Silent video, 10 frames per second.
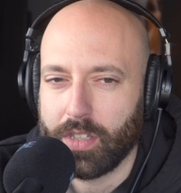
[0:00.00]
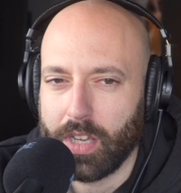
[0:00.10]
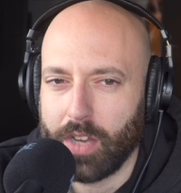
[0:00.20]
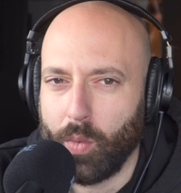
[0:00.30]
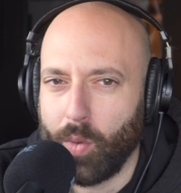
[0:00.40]

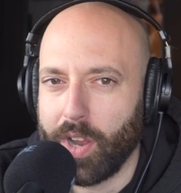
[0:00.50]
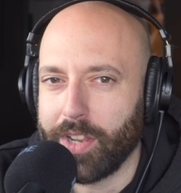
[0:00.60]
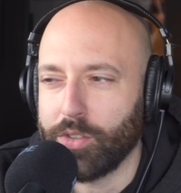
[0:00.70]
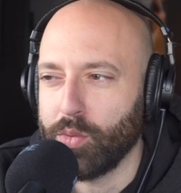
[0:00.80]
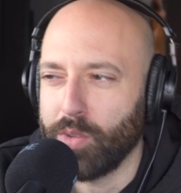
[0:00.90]
I don't want to
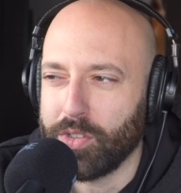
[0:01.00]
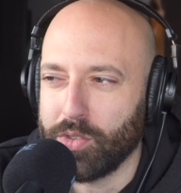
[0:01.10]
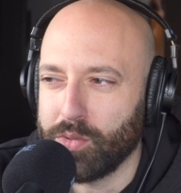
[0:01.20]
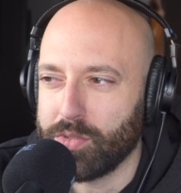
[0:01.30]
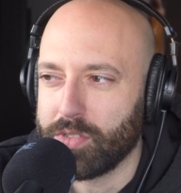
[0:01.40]
do the
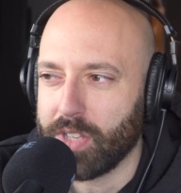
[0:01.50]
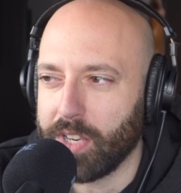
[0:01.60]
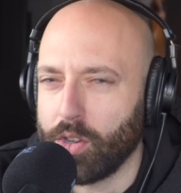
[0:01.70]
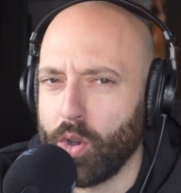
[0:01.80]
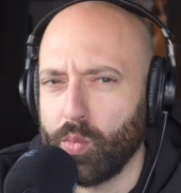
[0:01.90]
news
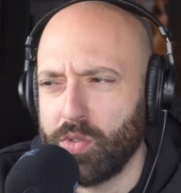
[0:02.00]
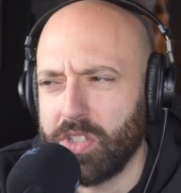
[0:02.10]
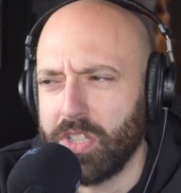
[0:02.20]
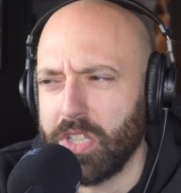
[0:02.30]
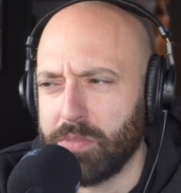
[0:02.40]
and go
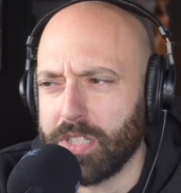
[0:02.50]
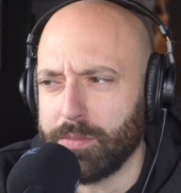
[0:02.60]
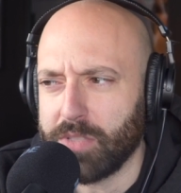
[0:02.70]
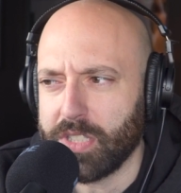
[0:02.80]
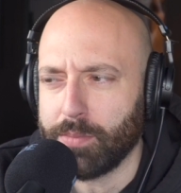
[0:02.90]
deep,
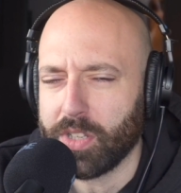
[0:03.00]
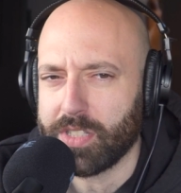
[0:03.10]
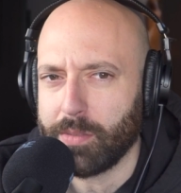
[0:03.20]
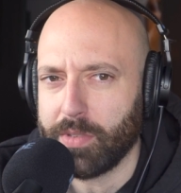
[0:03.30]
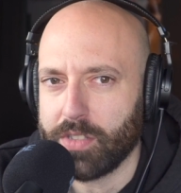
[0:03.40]
deep, deep on
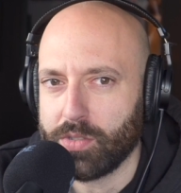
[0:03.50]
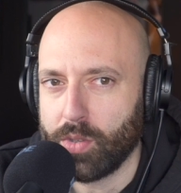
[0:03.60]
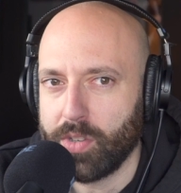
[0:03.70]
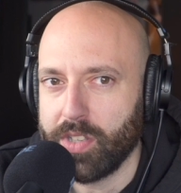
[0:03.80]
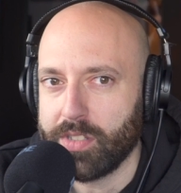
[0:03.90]
some of these
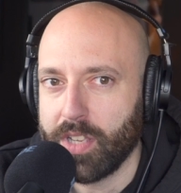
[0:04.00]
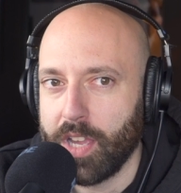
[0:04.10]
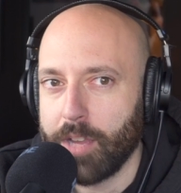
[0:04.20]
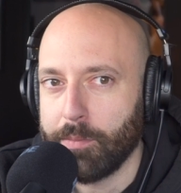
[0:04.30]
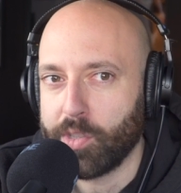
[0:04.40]
stories.
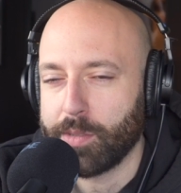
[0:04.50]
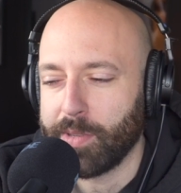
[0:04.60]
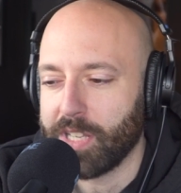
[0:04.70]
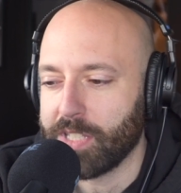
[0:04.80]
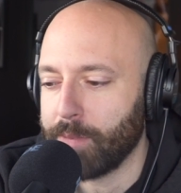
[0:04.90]
Mostly
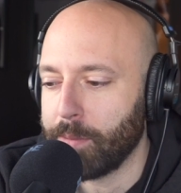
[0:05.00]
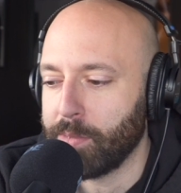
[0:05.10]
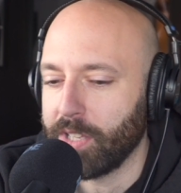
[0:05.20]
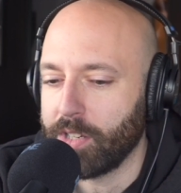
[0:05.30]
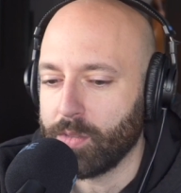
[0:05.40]
because my
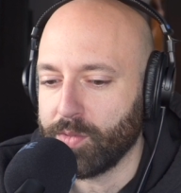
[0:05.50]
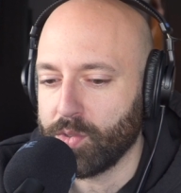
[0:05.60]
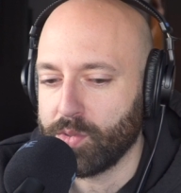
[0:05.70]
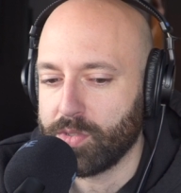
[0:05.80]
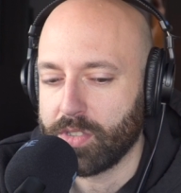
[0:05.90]
political
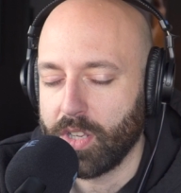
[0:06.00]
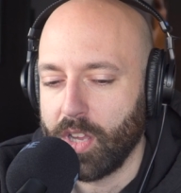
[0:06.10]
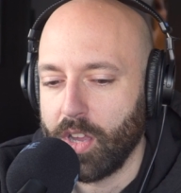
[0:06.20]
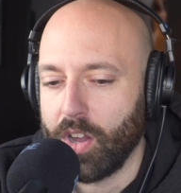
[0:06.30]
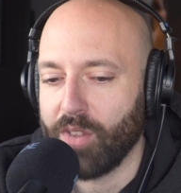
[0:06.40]
views
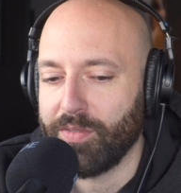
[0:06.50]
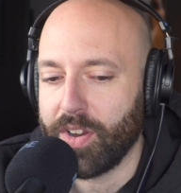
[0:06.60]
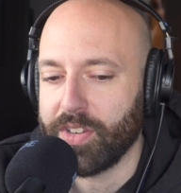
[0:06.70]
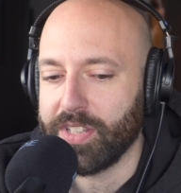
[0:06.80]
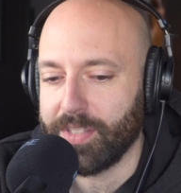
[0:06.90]
are
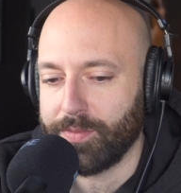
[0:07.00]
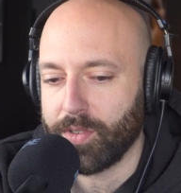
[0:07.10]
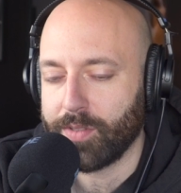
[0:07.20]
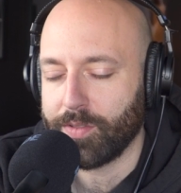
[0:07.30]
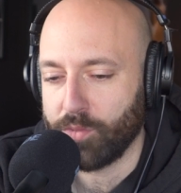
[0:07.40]
very
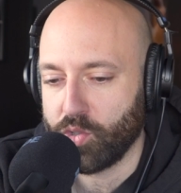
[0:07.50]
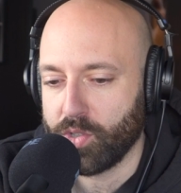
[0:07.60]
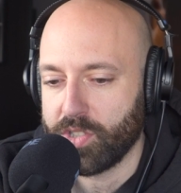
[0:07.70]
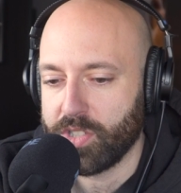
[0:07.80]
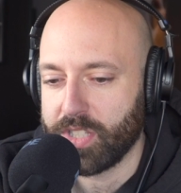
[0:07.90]
different from
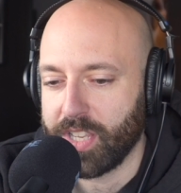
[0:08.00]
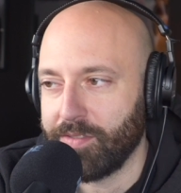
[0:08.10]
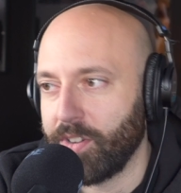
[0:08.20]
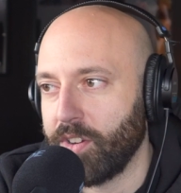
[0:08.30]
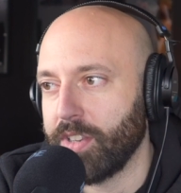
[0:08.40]
George's and
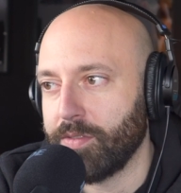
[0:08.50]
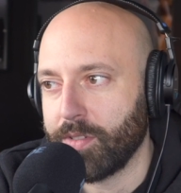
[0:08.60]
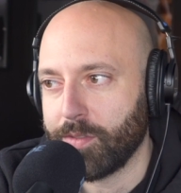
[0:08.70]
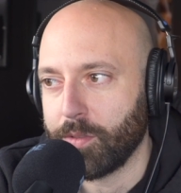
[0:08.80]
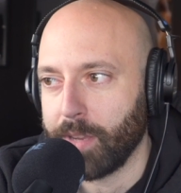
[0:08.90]
very
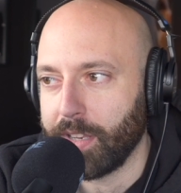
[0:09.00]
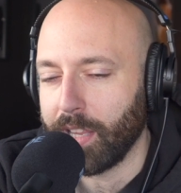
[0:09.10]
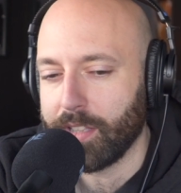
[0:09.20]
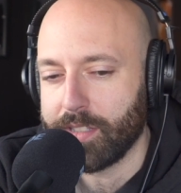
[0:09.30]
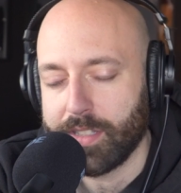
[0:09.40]
different from
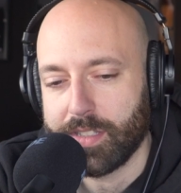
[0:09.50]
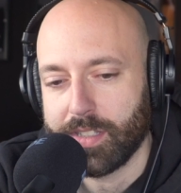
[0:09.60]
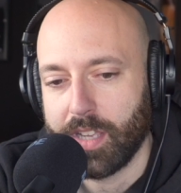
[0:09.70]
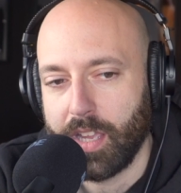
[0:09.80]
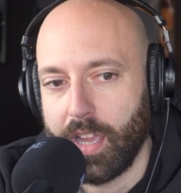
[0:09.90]
Pantelis's.
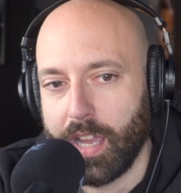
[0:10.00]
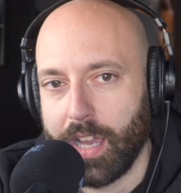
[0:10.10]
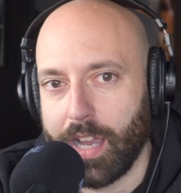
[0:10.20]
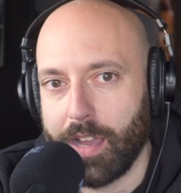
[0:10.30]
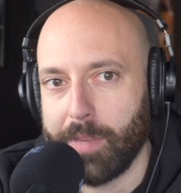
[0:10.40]

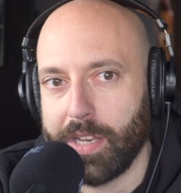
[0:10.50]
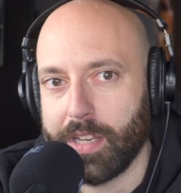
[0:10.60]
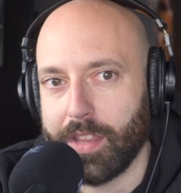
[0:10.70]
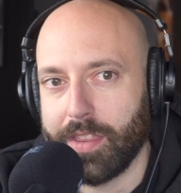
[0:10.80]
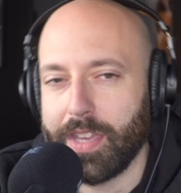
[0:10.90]
I mean,
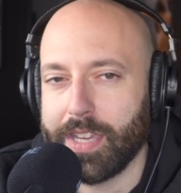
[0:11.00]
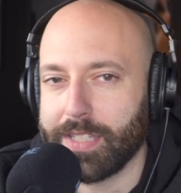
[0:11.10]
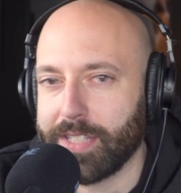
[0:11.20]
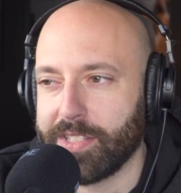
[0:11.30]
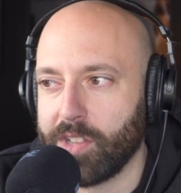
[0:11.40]
they
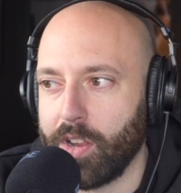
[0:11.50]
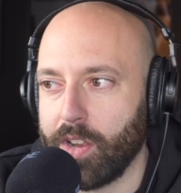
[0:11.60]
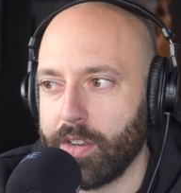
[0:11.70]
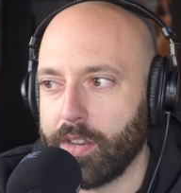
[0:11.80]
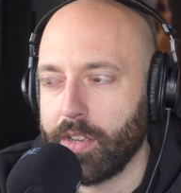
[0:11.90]
exist
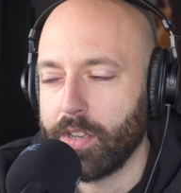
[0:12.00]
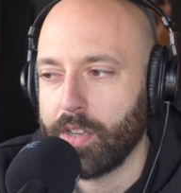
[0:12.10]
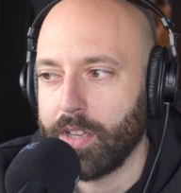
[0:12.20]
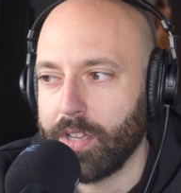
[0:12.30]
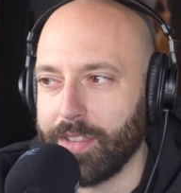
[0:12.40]
on
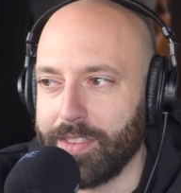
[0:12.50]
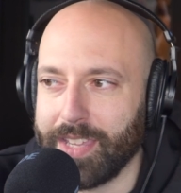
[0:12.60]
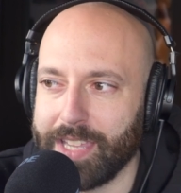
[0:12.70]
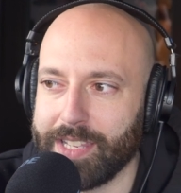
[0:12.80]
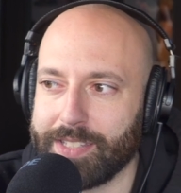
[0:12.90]
the
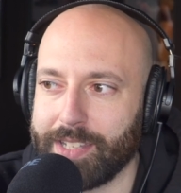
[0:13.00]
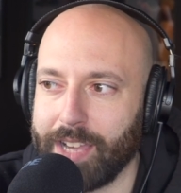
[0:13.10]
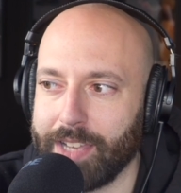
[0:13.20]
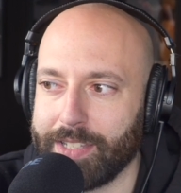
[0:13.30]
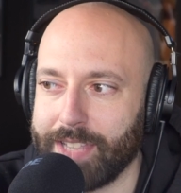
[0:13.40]

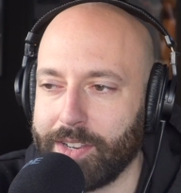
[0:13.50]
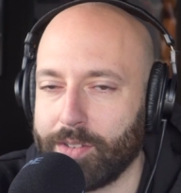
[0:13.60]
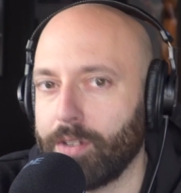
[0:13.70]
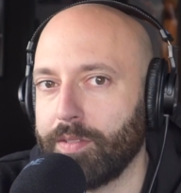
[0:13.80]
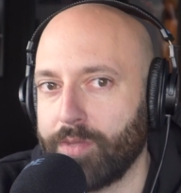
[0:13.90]
inside
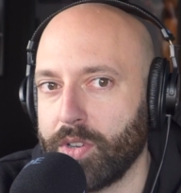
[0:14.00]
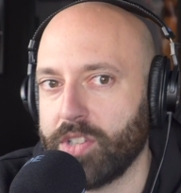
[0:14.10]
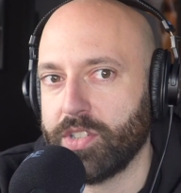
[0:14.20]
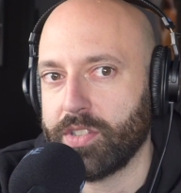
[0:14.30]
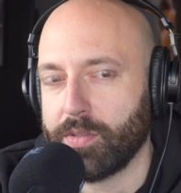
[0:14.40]
center of
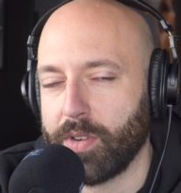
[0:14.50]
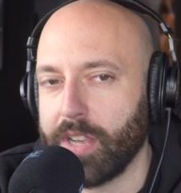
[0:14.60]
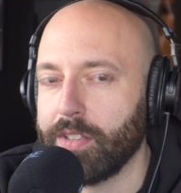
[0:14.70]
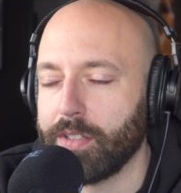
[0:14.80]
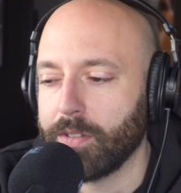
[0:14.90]
fringes,
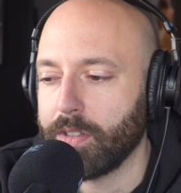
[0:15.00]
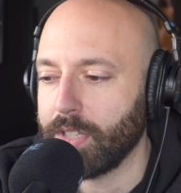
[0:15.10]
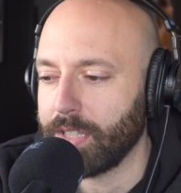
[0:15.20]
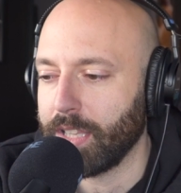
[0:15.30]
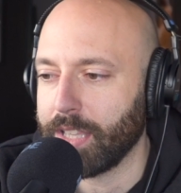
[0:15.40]
right?
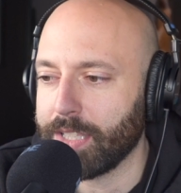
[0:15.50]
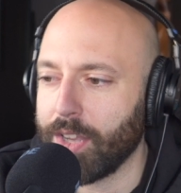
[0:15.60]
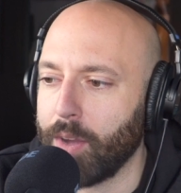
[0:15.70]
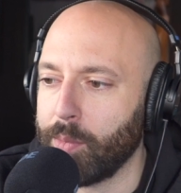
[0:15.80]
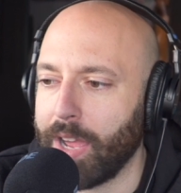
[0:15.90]
That's how
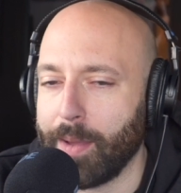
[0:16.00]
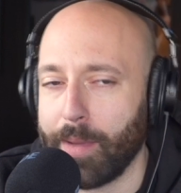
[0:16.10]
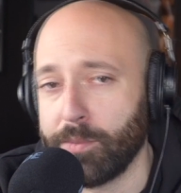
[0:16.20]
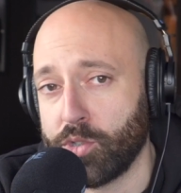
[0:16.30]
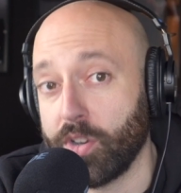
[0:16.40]
I would.
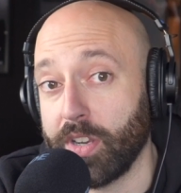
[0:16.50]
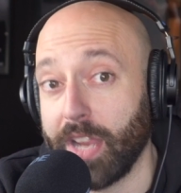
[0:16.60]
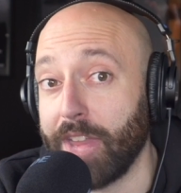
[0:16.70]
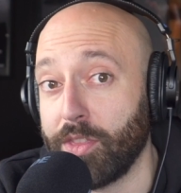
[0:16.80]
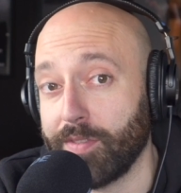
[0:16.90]
I'm sure
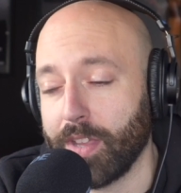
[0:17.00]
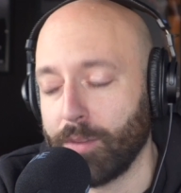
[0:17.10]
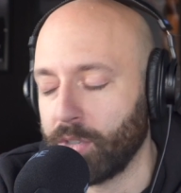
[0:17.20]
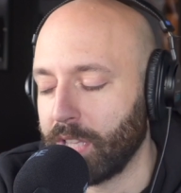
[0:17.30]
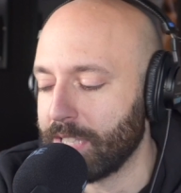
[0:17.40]
neither of them
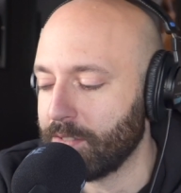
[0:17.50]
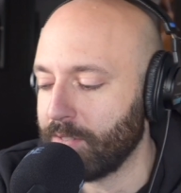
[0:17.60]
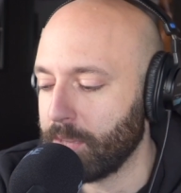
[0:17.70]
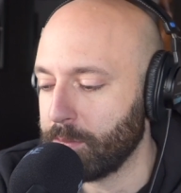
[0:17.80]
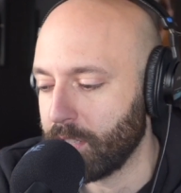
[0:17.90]
would
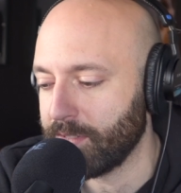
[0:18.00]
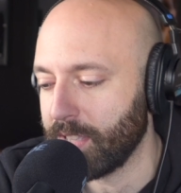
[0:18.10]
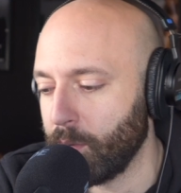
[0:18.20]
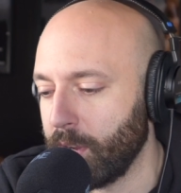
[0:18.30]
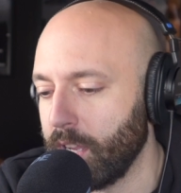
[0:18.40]
classify themselves
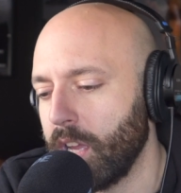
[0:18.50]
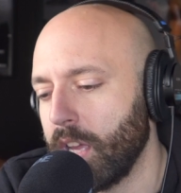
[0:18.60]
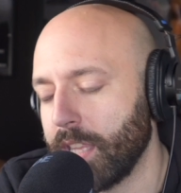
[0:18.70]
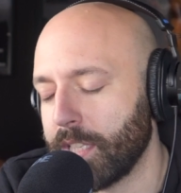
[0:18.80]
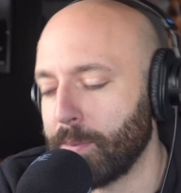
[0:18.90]
that way.
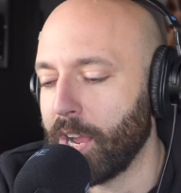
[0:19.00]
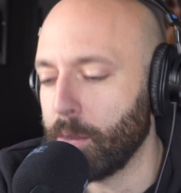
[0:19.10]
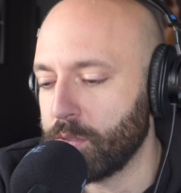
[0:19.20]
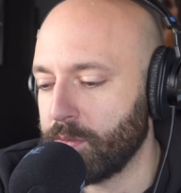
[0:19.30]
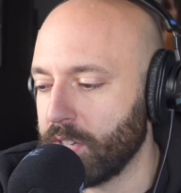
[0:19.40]
That's my
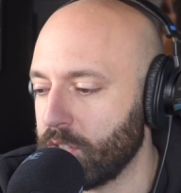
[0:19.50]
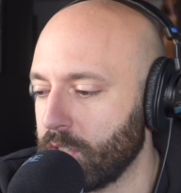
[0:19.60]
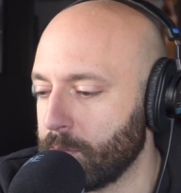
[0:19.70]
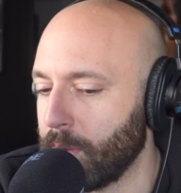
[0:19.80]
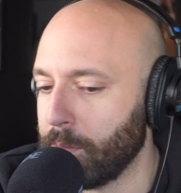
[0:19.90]
observation.
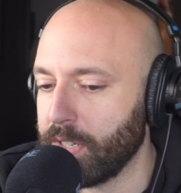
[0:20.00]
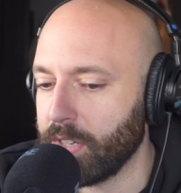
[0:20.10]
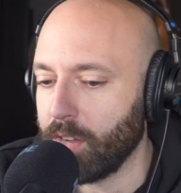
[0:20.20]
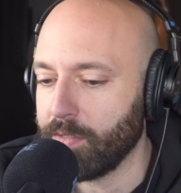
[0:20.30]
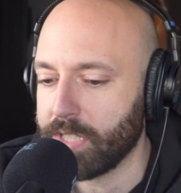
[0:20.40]
It's my
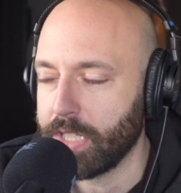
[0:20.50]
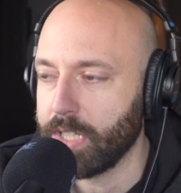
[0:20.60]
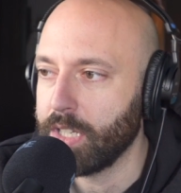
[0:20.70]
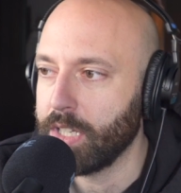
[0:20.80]
opinion, obviously.